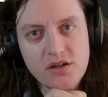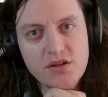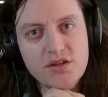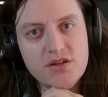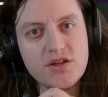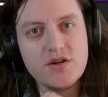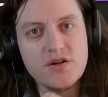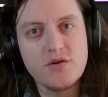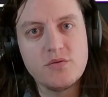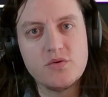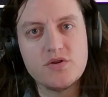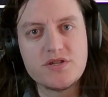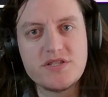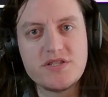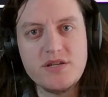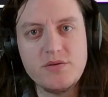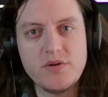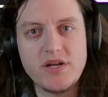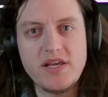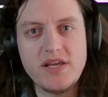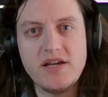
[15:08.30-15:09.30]
we'll see
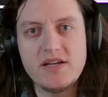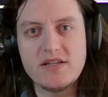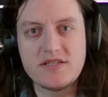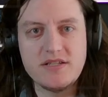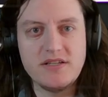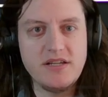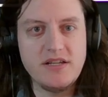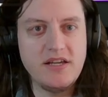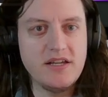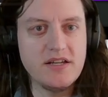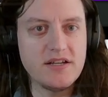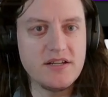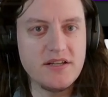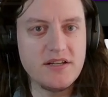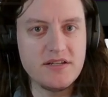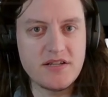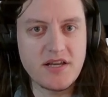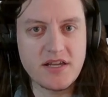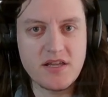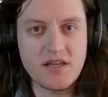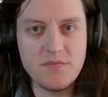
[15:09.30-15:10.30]
what he has in
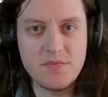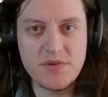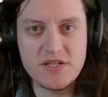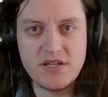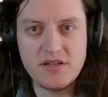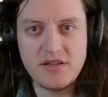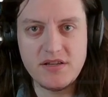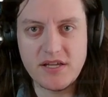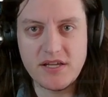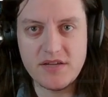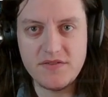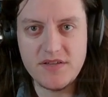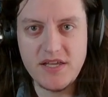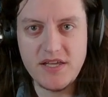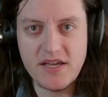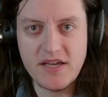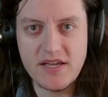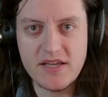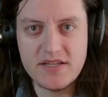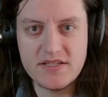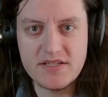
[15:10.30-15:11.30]
hand. I can like if he
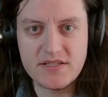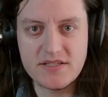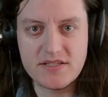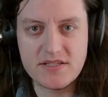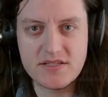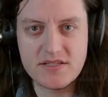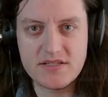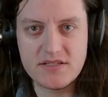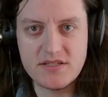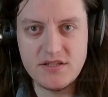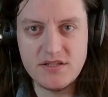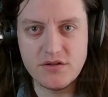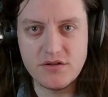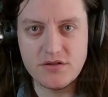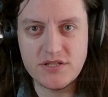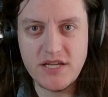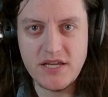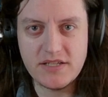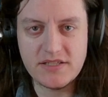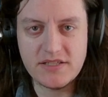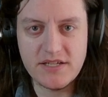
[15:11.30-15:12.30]
has,
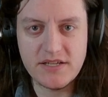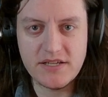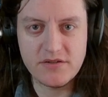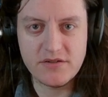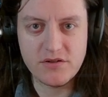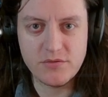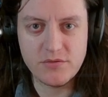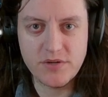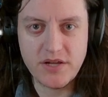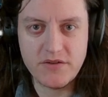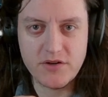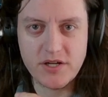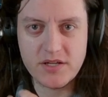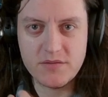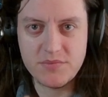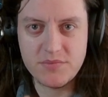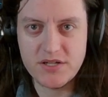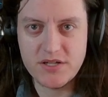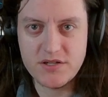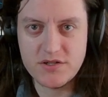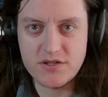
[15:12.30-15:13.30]
takedown or whatever, I can
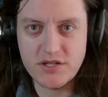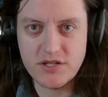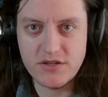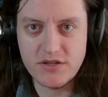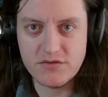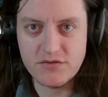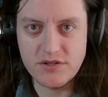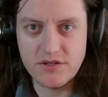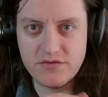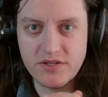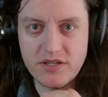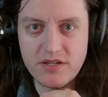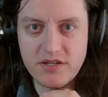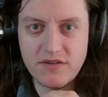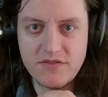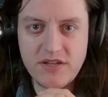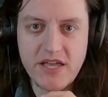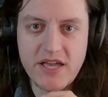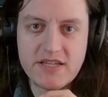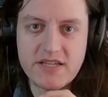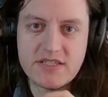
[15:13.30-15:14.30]
potentially get rid of it. If
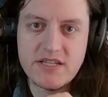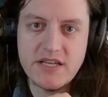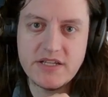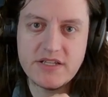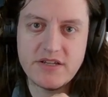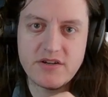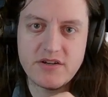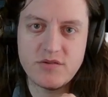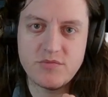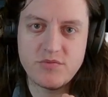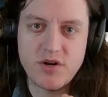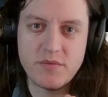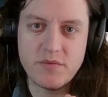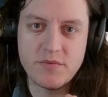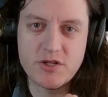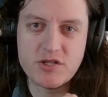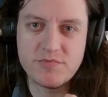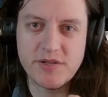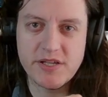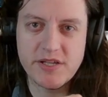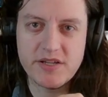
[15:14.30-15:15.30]
he has takedown, he'll probably
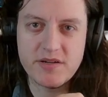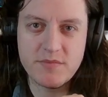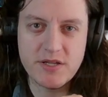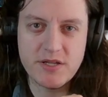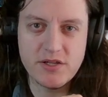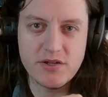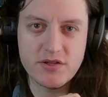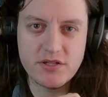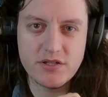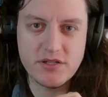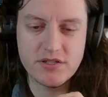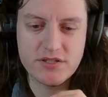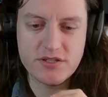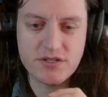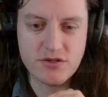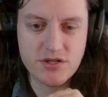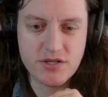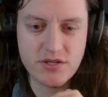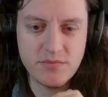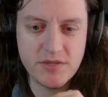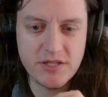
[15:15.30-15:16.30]
just play it on my Lothal
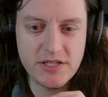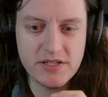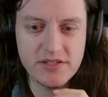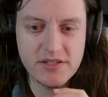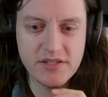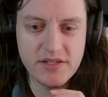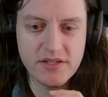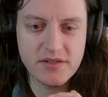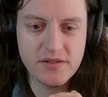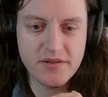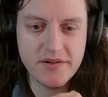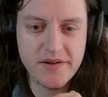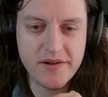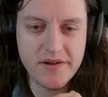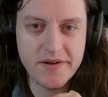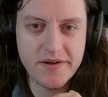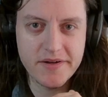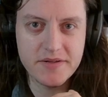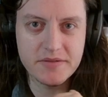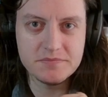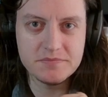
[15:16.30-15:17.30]
Insurgent immediately.
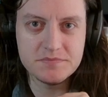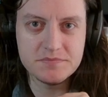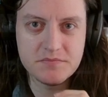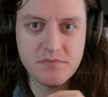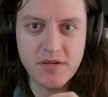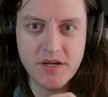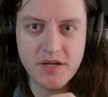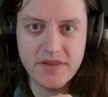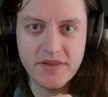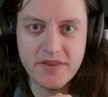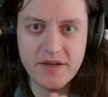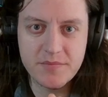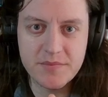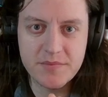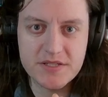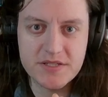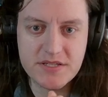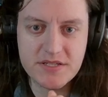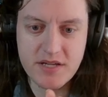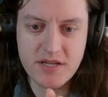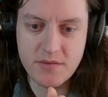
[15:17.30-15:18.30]
But that
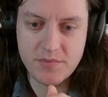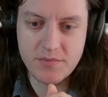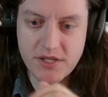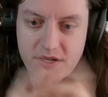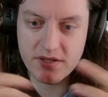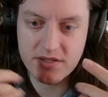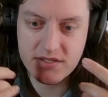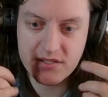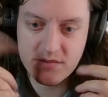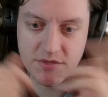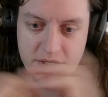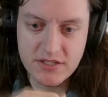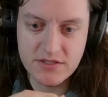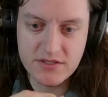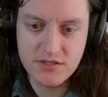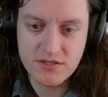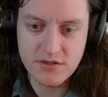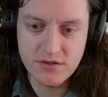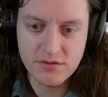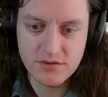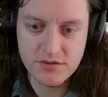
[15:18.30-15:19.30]
means he's not playing it on Sabine,
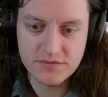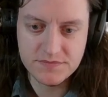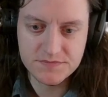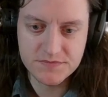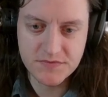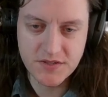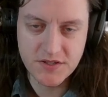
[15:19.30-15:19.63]
so